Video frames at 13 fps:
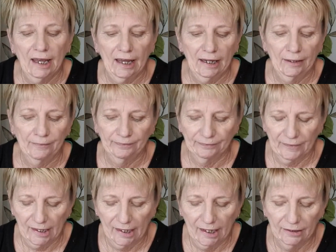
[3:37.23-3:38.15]

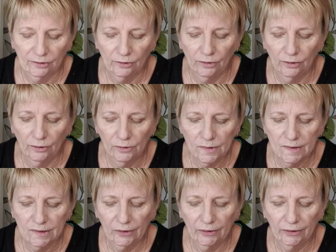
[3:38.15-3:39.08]
And
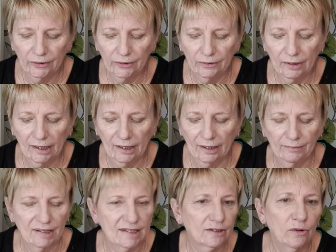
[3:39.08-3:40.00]
also
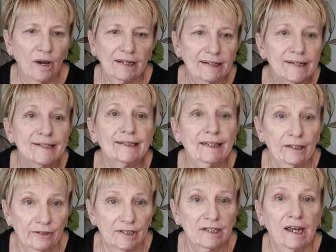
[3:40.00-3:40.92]
it's quite easily
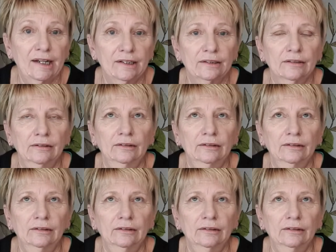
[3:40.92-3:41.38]
irritated.